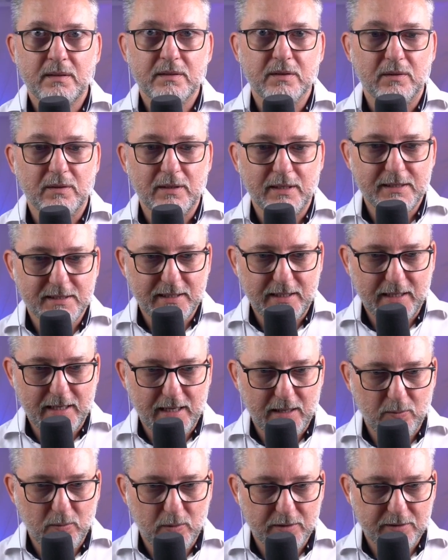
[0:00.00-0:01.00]
So let's say
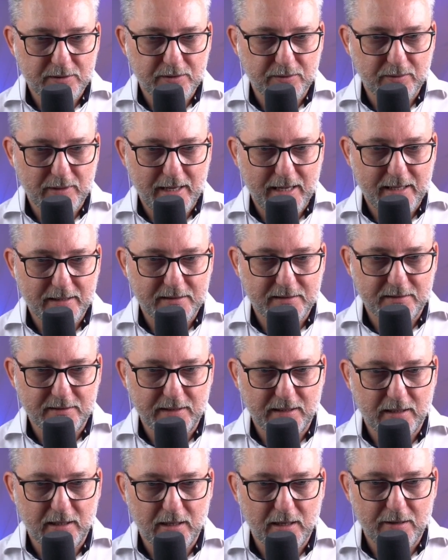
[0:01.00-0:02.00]
I want to add the
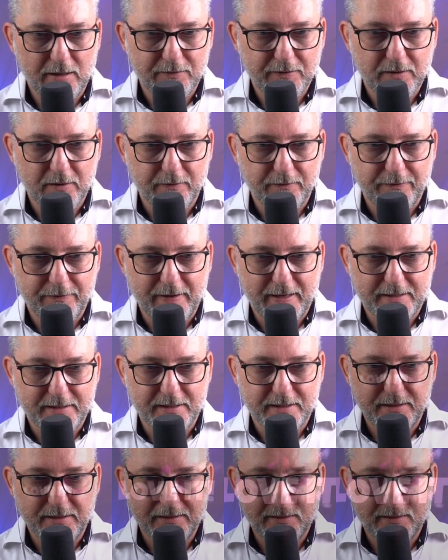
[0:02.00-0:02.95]
love confetti.